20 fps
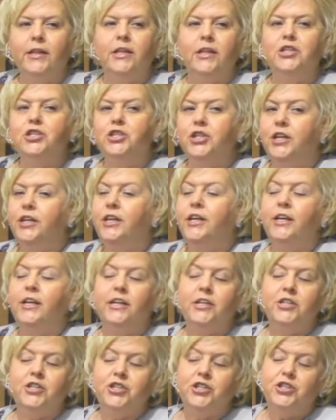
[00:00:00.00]
that she
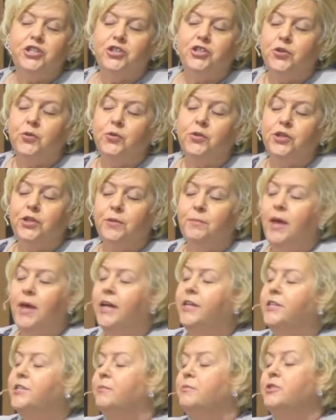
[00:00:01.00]
needed to
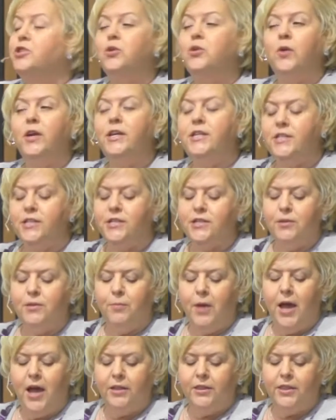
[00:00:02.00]
make some choices
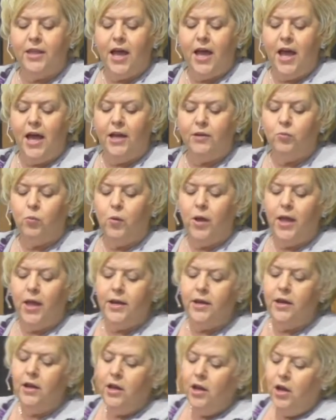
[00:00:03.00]
about that
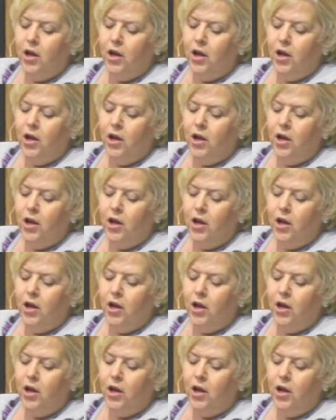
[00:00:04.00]
when